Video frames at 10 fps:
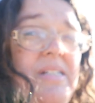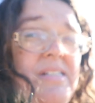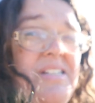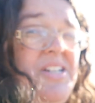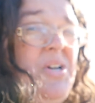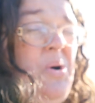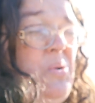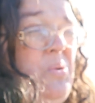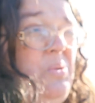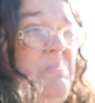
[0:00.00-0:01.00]
this
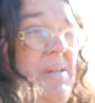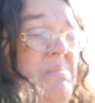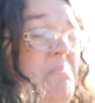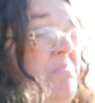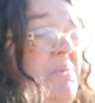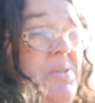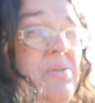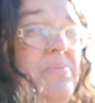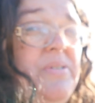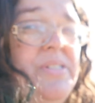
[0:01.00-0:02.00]
cold but
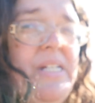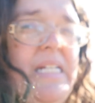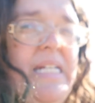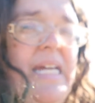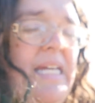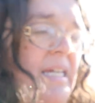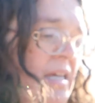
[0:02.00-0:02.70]
beautiful sunny day.